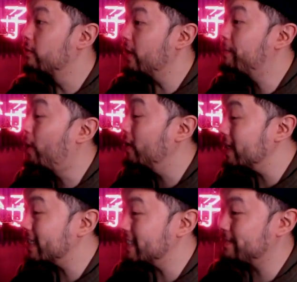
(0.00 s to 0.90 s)
Van
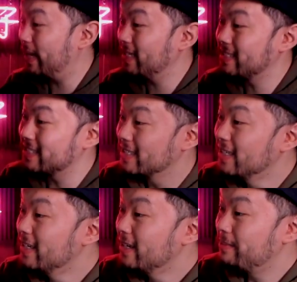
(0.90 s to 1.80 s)
Boyten gets past
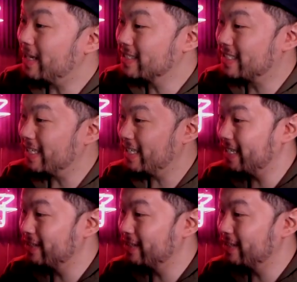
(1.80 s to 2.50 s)
Maldini,